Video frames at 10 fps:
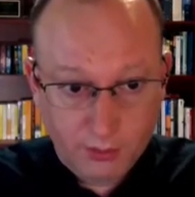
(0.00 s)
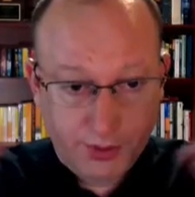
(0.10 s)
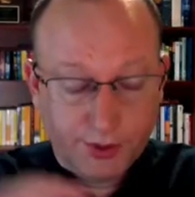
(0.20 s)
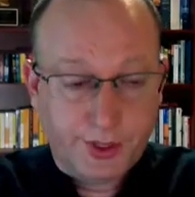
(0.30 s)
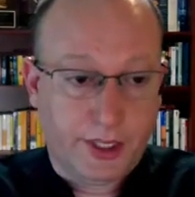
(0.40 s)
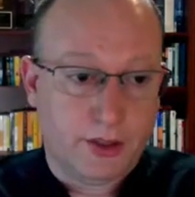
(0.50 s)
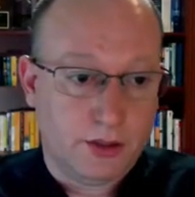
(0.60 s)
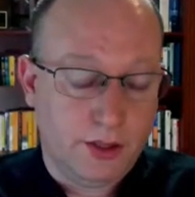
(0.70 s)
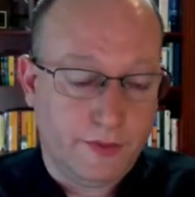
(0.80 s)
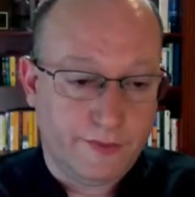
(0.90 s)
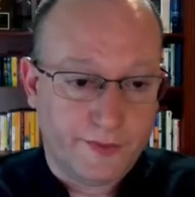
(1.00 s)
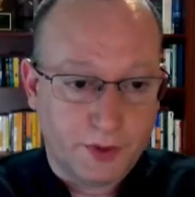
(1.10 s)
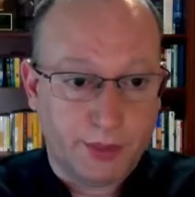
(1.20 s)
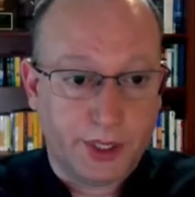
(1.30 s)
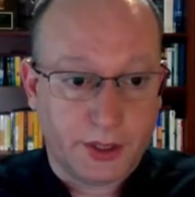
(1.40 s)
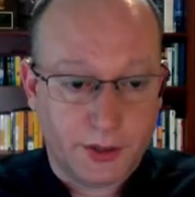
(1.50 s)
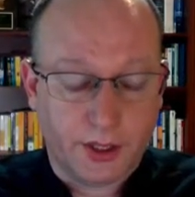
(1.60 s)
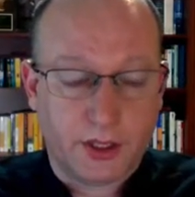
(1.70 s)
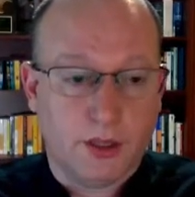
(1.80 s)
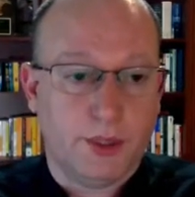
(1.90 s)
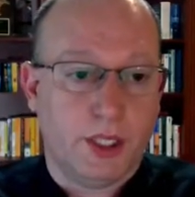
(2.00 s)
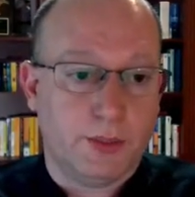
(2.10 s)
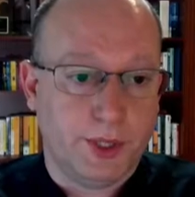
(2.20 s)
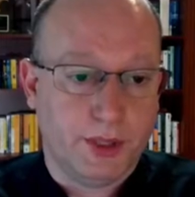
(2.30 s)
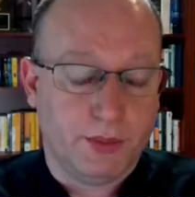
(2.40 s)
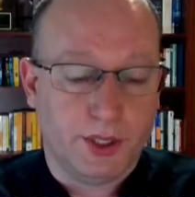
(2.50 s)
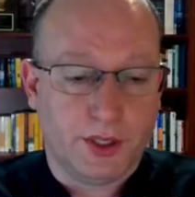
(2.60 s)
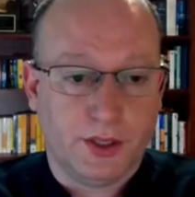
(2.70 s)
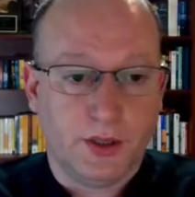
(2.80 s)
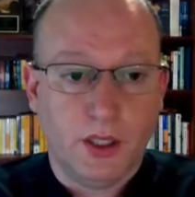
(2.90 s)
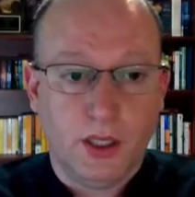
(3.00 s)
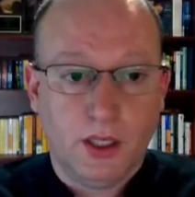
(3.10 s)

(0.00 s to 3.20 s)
build that full picture, that common operating picture,